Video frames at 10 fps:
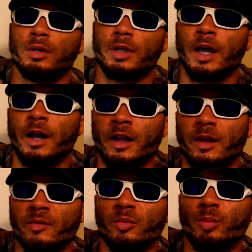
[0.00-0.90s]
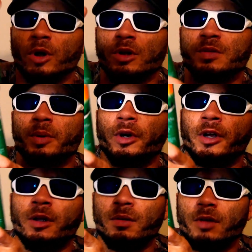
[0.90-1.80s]
Gotta have the bug
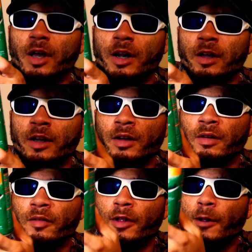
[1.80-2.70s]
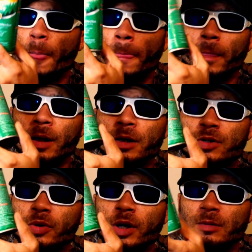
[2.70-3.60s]
spray. Gotta have. Now this
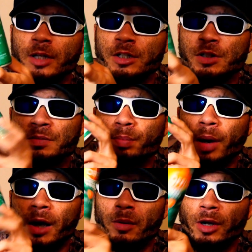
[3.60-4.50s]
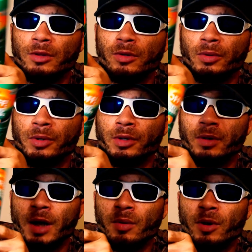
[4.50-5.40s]
crap, they just bite right through it.
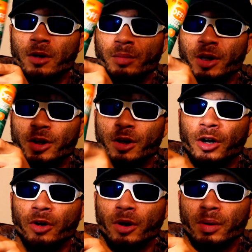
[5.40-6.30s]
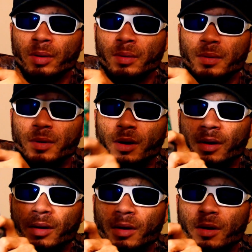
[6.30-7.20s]
I recommend cutter
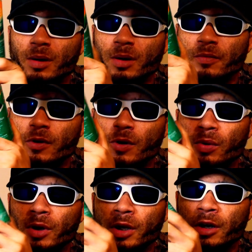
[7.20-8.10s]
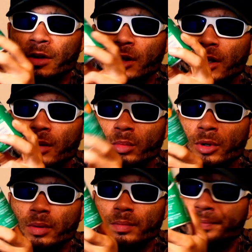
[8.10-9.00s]
if you're gonna get anything, but